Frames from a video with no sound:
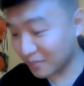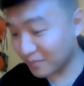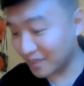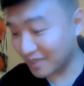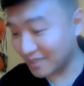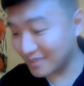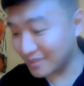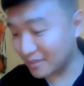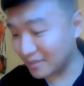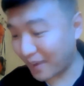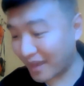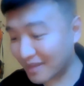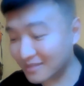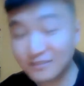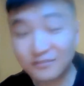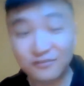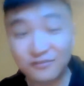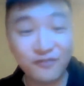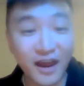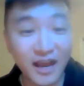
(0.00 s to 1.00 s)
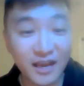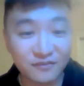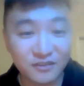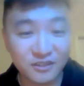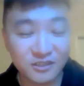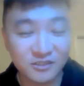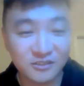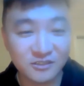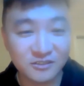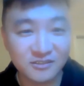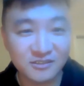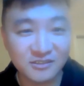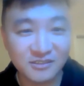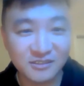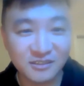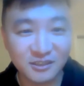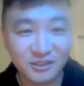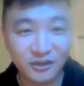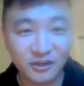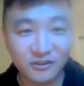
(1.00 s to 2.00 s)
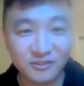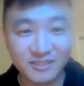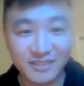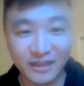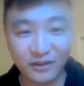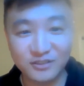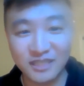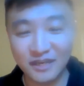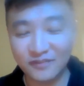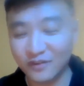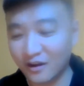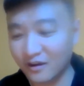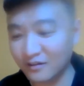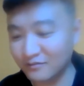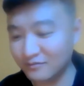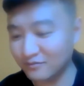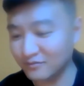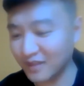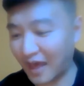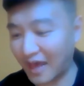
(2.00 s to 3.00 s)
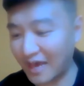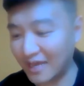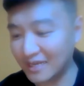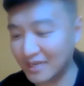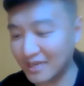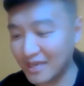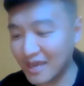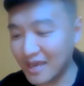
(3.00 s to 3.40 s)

but in the past 5 years, their sales have gone flat.